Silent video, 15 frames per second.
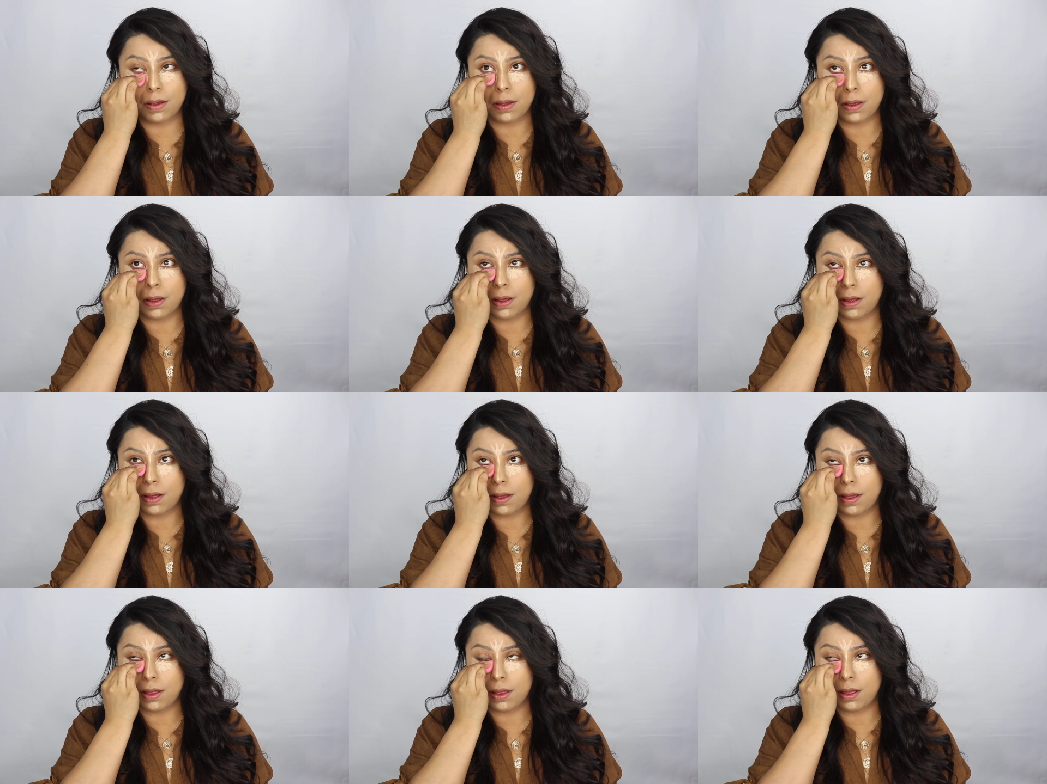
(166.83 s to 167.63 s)

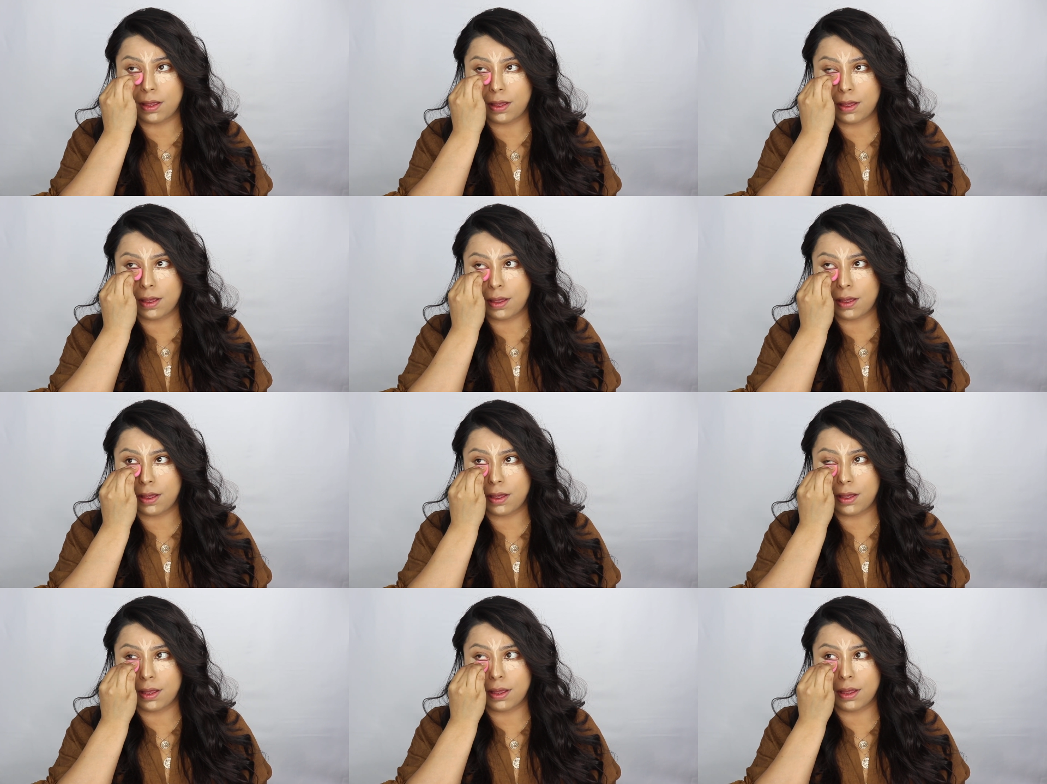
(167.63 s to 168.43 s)

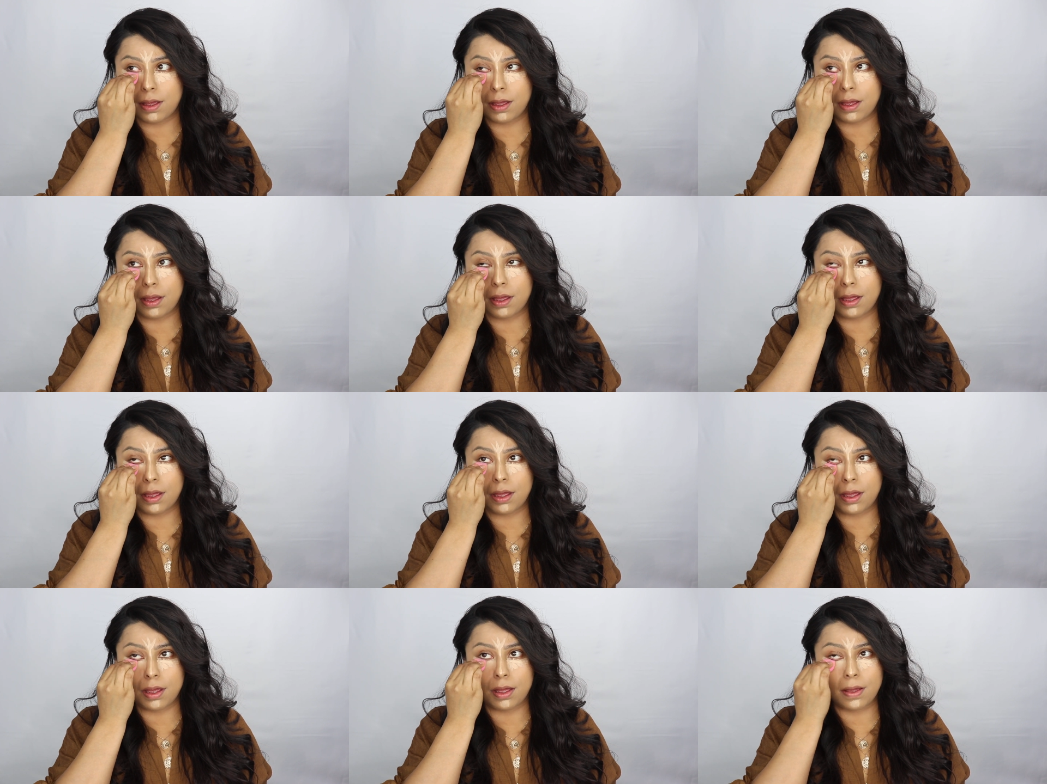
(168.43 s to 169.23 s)

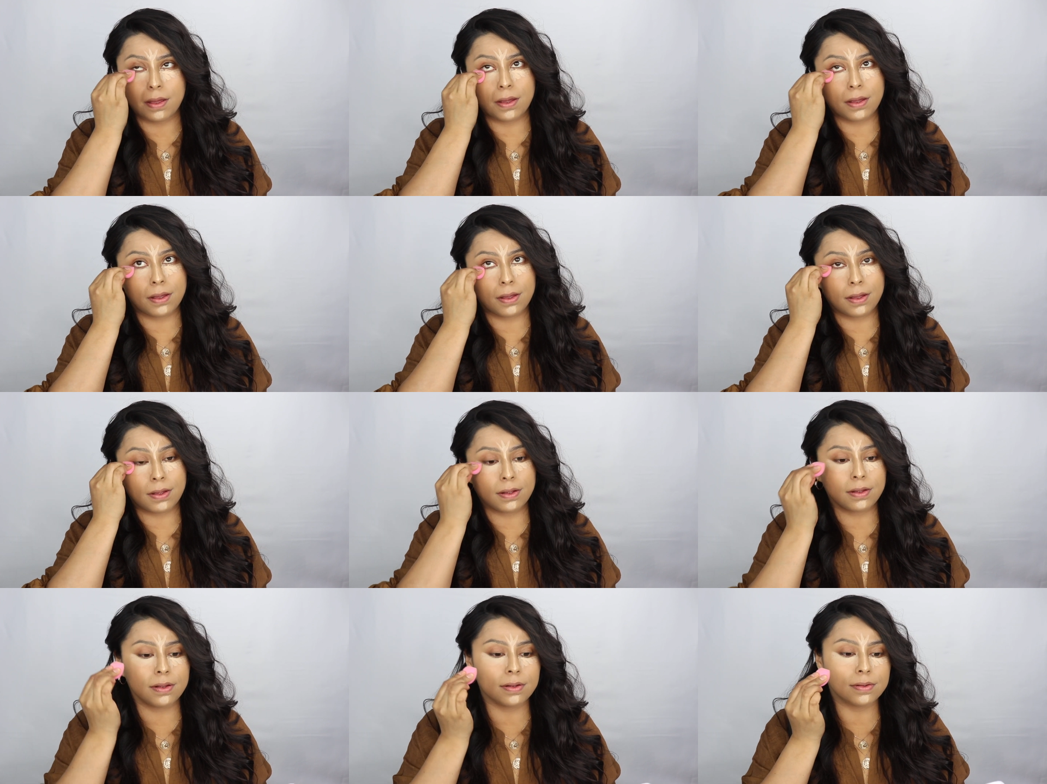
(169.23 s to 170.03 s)

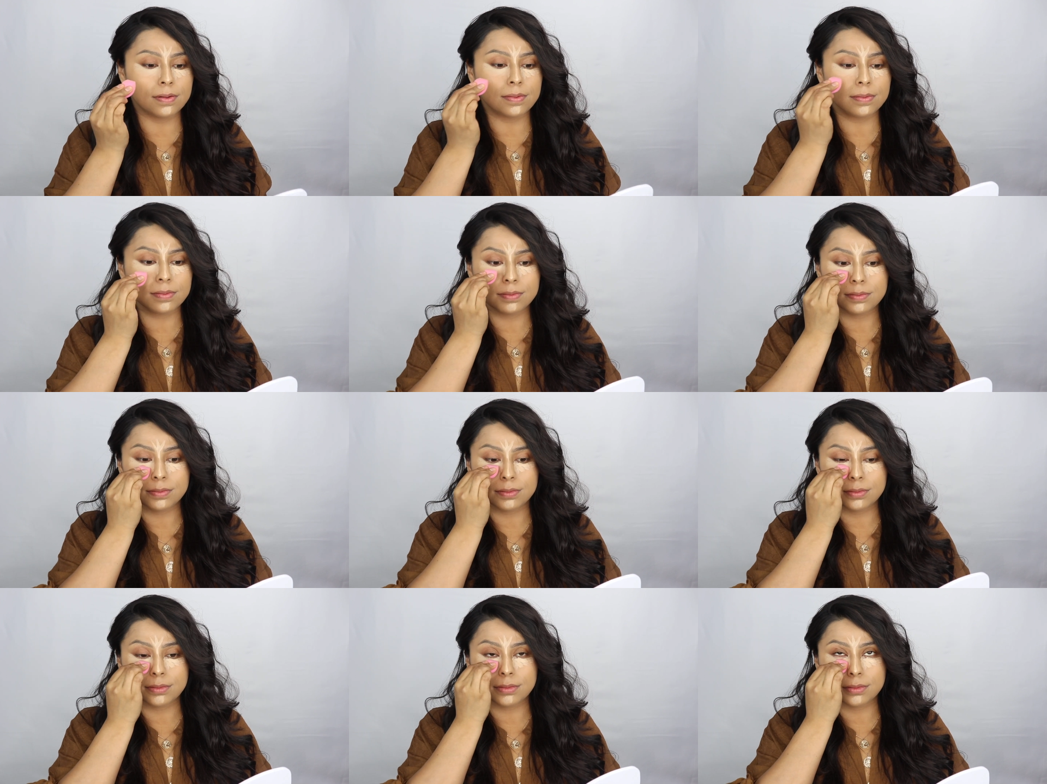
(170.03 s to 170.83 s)
Nothing is said.